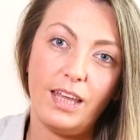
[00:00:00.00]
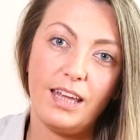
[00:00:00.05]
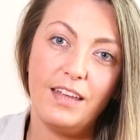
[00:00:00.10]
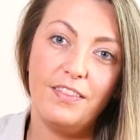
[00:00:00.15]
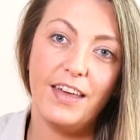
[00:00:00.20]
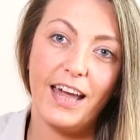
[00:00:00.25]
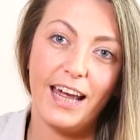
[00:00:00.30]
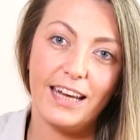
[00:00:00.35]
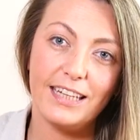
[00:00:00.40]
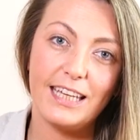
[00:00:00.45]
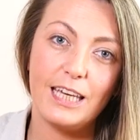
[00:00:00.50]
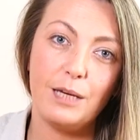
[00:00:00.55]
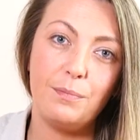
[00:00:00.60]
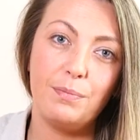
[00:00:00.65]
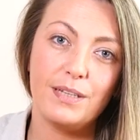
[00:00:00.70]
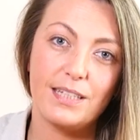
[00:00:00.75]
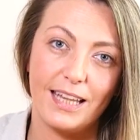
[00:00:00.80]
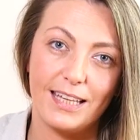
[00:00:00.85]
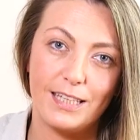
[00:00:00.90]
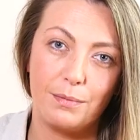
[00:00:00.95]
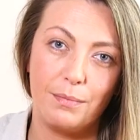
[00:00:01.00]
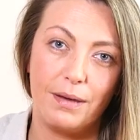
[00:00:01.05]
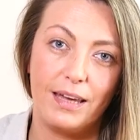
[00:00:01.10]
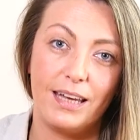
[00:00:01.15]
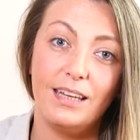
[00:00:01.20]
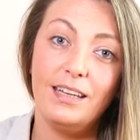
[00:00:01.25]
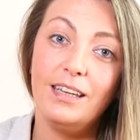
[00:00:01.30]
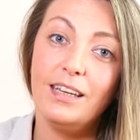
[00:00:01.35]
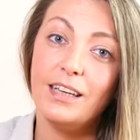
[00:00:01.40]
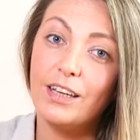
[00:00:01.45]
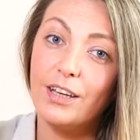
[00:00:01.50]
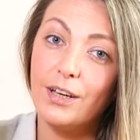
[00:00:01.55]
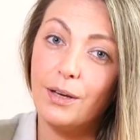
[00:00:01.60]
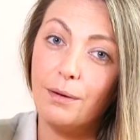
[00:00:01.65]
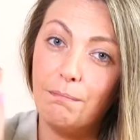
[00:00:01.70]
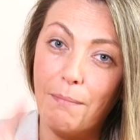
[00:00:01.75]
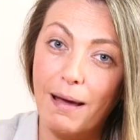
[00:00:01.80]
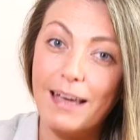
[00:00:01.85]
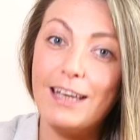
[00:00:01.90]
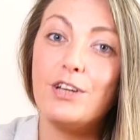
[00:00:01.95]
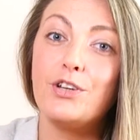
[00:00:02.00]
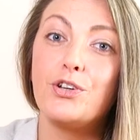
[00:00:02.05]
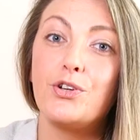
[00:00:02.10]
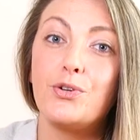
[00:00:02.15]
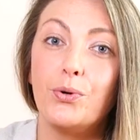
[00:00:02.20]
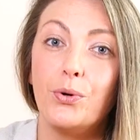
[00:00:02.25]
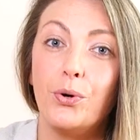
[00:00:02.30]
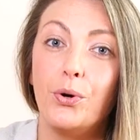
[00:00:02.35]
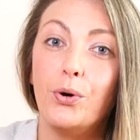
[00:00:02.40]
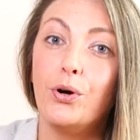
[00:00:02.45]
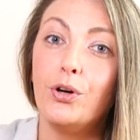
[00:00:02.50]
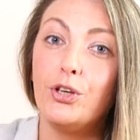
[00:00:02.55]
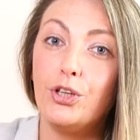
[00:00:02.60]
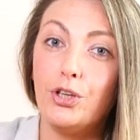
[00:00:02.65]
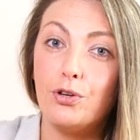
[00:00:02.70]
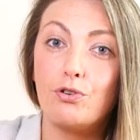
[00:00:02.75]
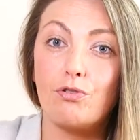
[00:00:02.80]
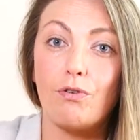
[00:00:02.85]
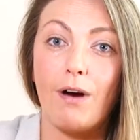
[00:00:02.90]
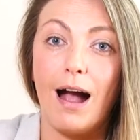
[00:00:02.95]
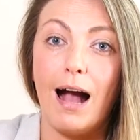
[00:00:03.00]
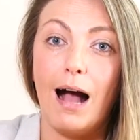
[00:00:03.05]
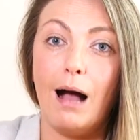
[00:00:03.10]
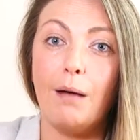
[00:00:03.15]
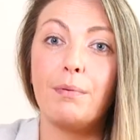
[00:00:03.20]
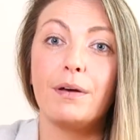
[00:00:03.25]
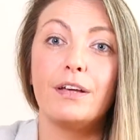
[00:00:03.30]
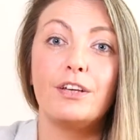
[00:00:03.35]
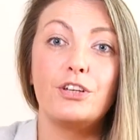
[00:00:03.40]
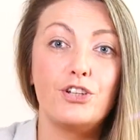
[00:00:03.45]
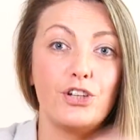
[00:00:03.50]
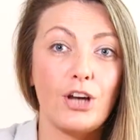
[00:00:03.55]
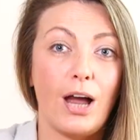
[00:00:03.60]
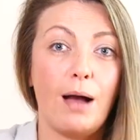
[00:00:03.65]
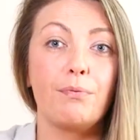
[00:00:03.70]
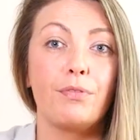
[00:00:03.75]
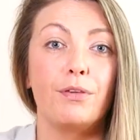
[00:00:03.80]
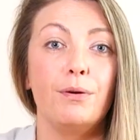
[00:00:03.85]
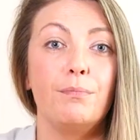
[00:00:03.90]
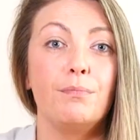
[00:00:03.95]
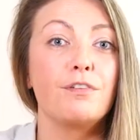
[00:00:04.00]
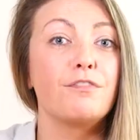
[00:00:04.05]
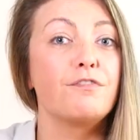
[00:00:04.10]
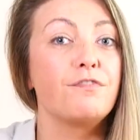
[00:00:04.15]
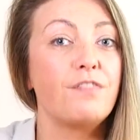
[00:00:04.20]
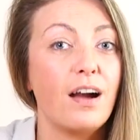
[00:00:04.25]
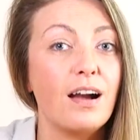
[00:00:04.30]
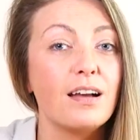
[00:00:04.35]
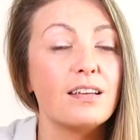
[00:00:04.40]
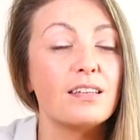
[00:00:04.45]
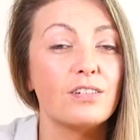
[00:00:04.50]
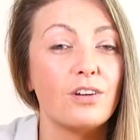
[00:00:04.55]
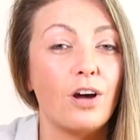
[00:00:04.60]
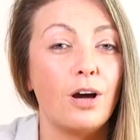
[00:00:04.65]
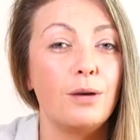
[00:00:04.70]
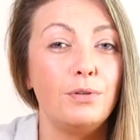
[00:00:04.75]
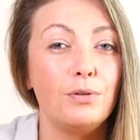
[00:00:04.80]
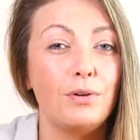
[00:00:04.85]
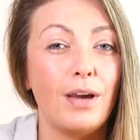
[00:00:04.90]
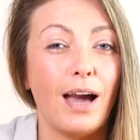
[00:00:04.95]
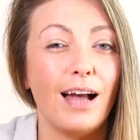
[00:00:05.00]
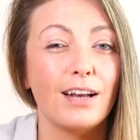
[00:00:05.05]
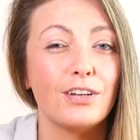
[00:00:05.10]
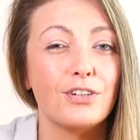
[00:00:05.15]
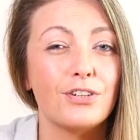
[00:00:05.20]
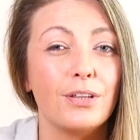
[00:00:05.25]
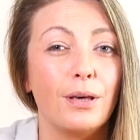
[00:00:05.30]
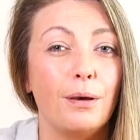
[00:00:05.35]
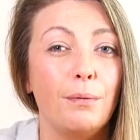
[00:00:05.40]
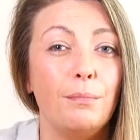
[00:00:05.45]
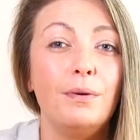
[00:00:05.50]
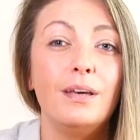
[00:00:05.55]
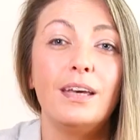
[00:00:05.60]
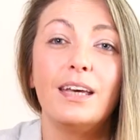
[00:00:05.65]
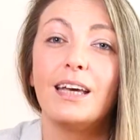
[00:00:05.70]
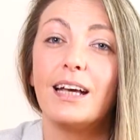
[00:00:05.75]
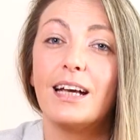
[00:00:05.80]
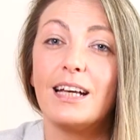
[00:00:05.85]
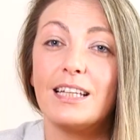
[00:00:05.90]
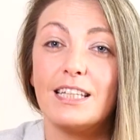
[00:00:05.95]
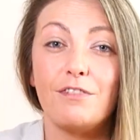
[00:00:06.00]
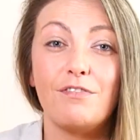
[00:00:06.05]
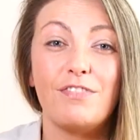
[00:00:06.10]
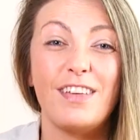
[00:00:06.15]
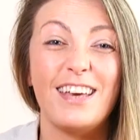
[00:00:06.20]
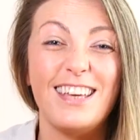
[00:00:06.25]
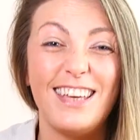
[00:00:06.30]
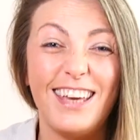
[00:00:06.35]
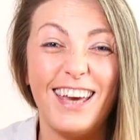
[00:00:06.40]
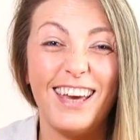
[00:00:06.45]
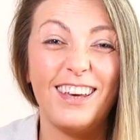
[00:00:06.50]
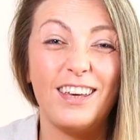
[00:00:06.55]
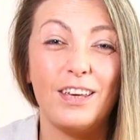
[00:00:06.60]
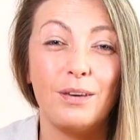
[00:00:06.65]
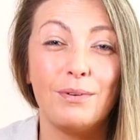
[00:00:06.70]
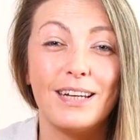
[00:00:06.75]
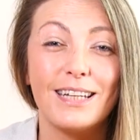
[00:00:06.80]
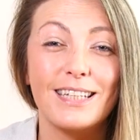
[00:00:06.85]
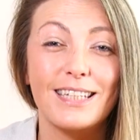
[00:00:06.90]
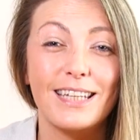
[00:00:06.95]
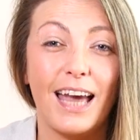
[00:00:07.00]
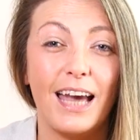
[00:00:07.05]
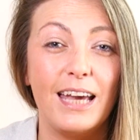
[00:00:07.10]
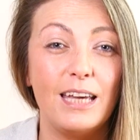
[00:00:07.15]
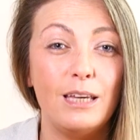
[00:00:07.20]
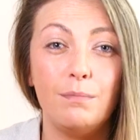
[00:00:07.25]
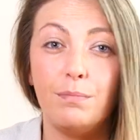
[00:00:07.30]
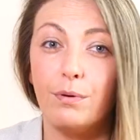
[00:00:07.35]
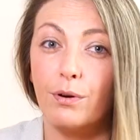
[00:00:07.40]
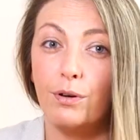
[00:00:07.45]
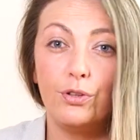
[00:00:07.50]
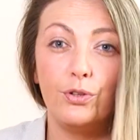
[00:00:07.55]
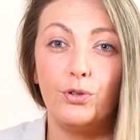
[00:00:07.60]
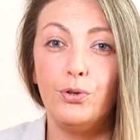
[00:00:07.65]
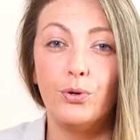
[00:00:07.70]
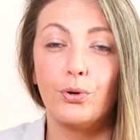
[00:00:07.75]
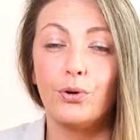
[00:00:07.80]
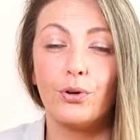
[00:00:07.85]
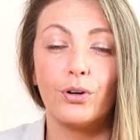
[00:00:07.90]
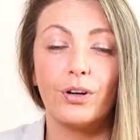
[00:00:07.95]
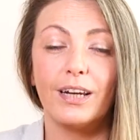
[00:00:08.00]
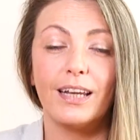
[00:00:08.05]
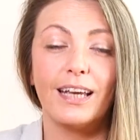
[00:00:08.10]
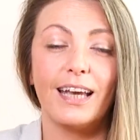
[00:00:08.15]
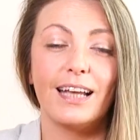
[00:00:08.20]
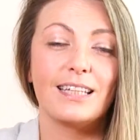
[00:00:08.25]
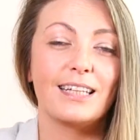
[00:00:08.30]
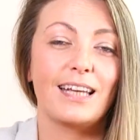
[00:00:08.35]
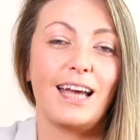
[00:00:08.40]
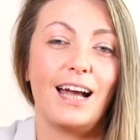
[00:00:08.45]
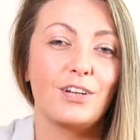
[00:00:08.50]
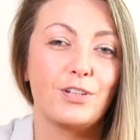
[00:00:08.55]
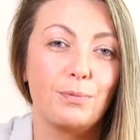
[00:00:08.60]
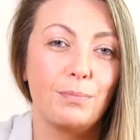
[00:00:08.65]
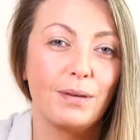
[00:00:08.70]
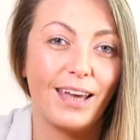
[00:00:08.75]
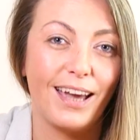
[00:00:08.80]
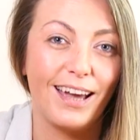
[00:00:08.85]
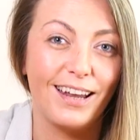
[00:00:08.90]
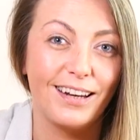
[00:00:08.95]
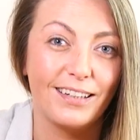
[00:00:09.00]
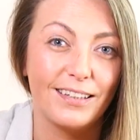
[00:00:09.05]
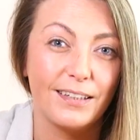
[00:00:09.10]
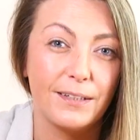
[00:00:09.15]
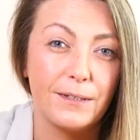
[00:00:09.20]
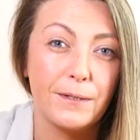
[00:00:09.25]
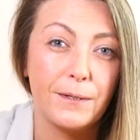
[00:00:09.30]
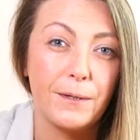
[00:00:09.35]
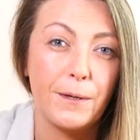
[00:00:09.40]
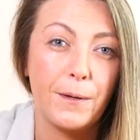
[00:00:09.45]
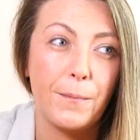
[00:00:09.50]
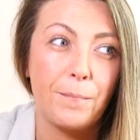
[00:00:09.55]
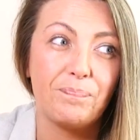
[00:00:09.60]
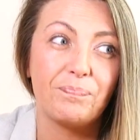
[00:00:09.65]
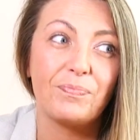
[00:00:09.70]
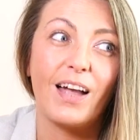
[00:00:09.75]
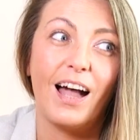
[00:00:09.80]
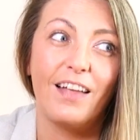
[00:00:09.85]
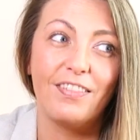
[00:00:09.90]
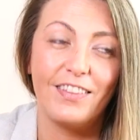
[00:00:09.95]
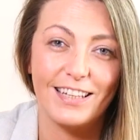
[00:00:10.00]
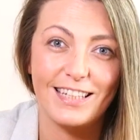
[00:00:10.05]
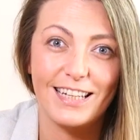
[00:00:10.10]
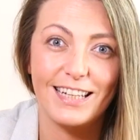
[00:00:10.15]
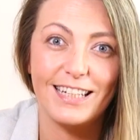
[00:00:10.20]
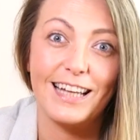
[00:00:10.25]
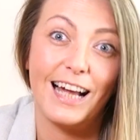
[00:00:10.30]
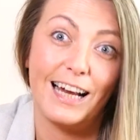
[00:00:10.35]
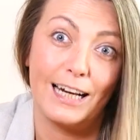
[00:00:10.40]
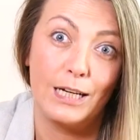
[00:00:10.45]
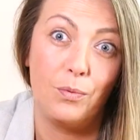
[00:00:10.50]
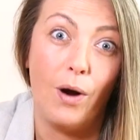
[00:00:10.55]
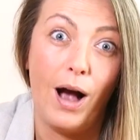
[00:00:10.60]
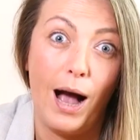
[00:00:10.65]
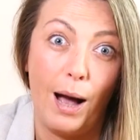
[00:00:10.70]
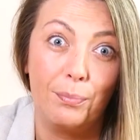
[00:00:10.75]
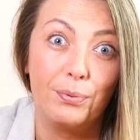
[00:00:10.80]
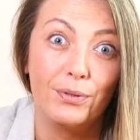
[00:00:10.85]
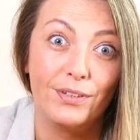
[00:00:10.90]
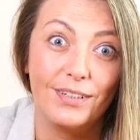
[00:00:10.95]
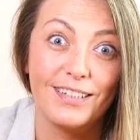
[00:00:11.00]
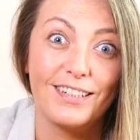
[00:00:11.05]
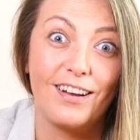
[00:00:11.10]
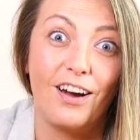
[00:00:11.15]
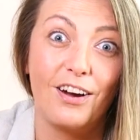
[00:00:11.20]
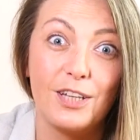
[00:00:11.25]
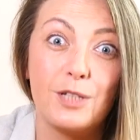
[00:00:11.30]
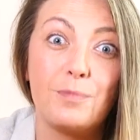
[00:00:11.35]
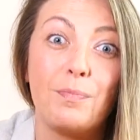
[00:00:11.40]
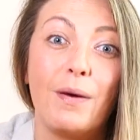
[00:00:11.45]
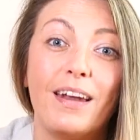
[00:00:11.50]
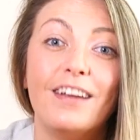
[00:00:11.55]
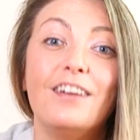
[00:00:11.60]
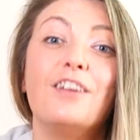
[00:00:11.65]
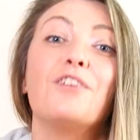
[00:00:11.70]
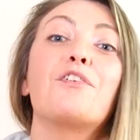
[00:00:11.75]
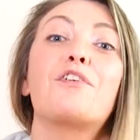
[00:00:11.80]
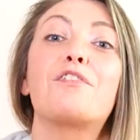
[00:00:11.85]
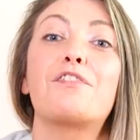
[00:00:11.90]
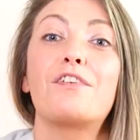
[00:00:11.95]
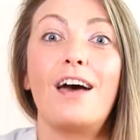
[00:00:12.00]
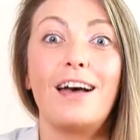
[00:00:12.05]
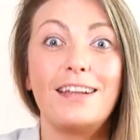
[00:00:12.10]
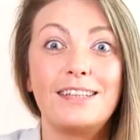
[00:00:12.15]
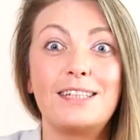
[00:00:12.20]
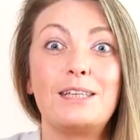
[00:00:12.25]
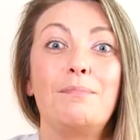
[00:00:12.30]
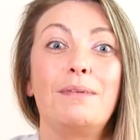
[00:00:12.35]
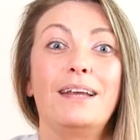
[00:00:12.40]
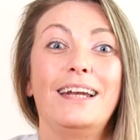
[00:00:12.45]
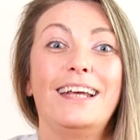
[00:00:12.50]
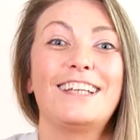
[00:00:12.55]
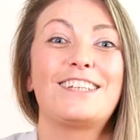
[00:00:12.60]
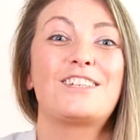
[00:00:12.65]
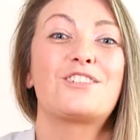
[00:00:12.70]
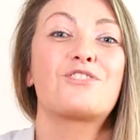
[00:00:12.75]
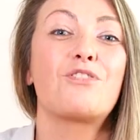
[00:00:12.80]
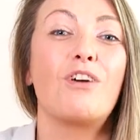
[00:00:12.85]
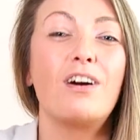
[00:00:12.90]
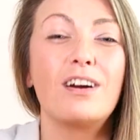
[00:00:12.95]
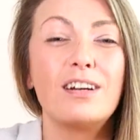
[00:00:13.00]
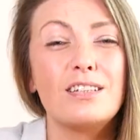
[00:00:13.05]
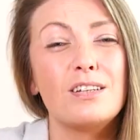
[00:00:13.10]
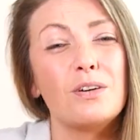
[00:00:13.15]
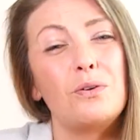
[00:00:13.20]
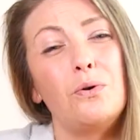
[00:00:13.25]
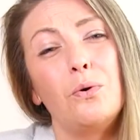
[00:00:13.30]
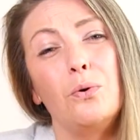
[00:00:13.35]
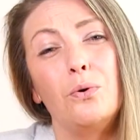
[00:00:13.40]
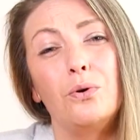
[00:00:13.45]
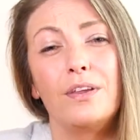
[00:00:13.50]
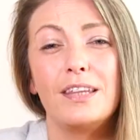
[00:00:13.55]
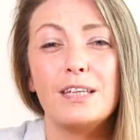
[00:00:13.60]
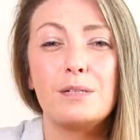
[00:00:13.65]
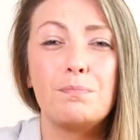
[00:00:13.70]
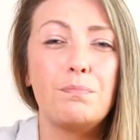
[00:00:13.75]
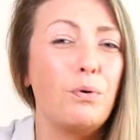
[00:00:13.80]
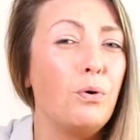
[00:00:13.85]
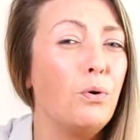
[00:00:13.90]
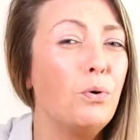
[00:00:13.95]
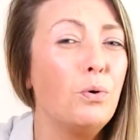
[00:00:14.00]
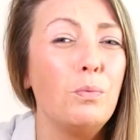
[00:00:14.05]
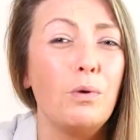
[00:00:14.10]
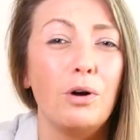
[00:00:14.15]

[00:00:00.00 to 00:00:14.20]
And the head keeper said to me, make sure you grab and jab them the first time you catch them, because if they kick you and escape, you're not going to get to catch them again. And that's exactly what happened. I spent another 30 minutes trying to corner this poor